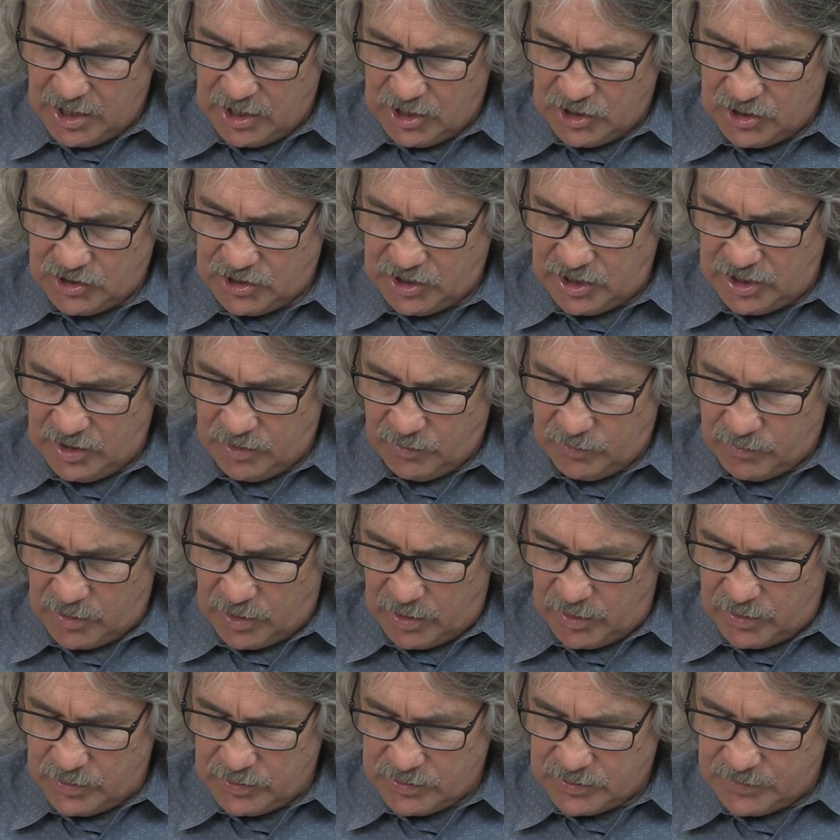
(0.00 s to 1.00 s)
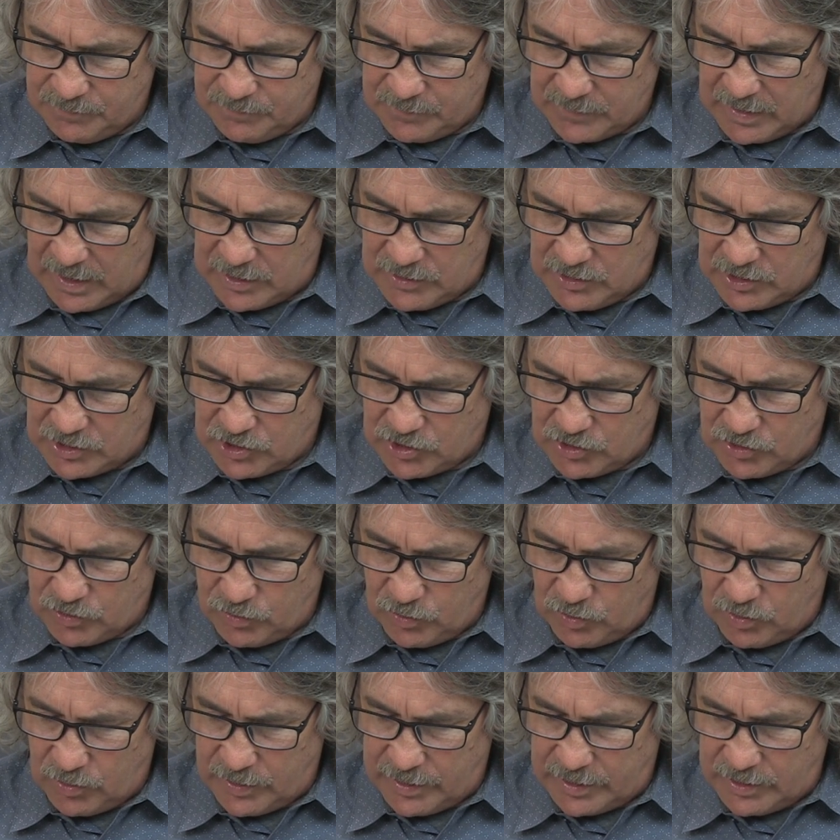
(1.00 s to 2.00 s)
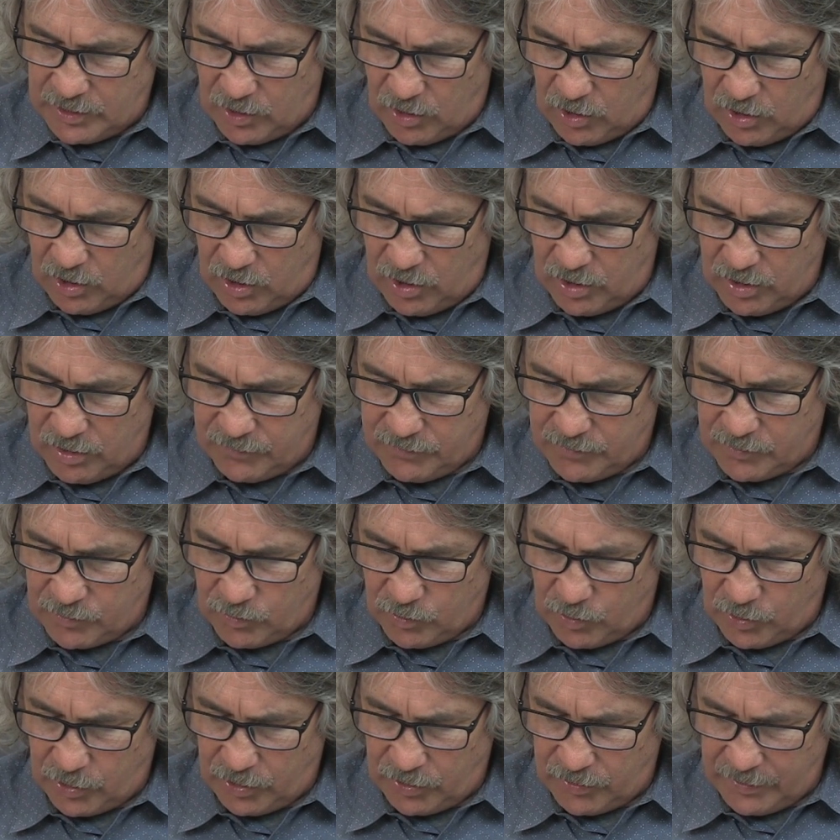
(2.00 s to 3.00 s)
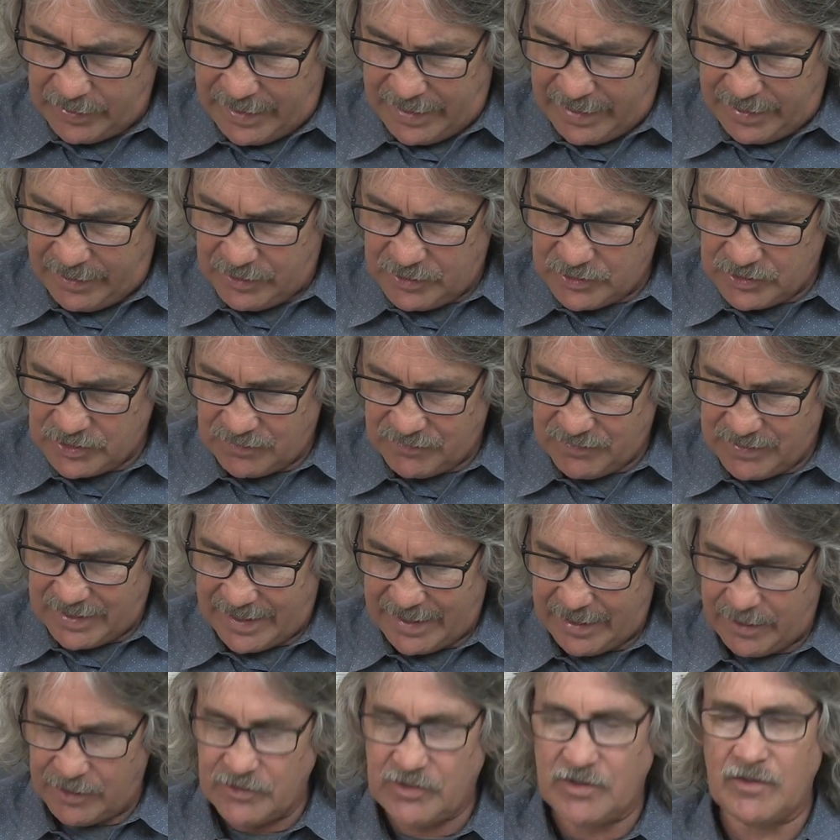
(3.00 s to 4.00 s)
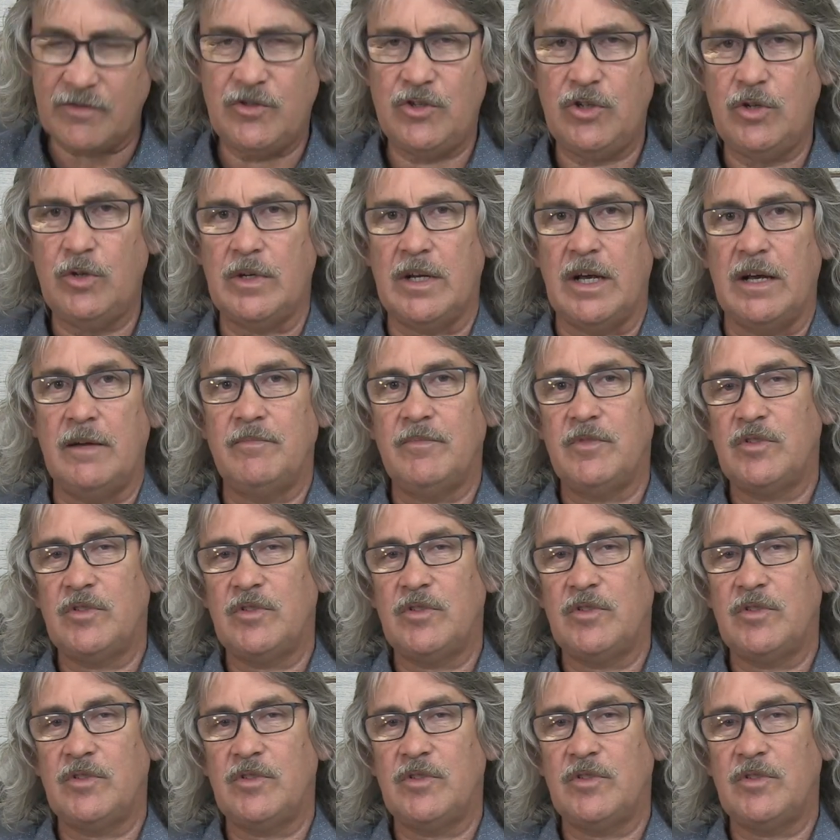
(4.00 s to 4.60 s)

she arose and destroyed all of the royal heirs of the house of Judah.